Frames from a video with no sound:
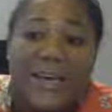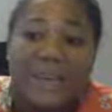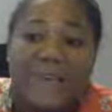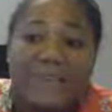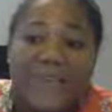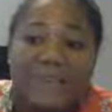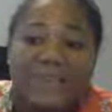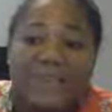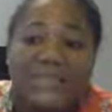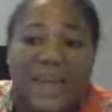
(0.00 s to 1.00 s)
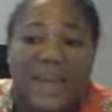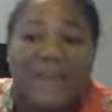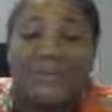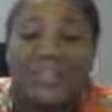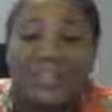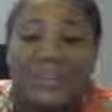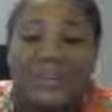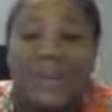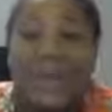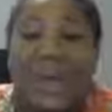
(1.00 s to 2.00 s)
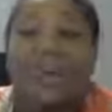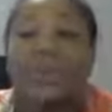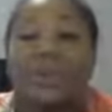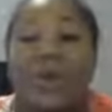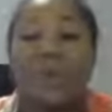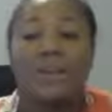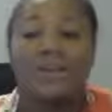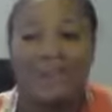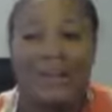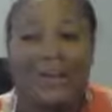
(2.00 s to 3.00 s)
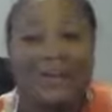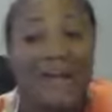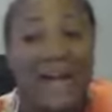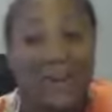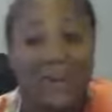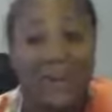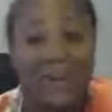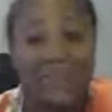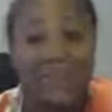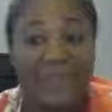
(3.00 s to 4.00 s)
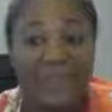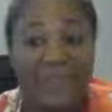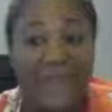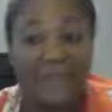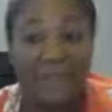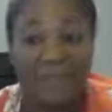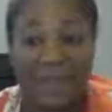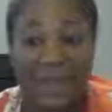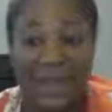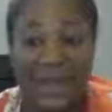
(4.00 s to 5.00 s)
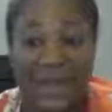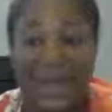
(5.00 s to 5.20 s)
and it makes a sound too. You know what it sounds like and what it feels like to me?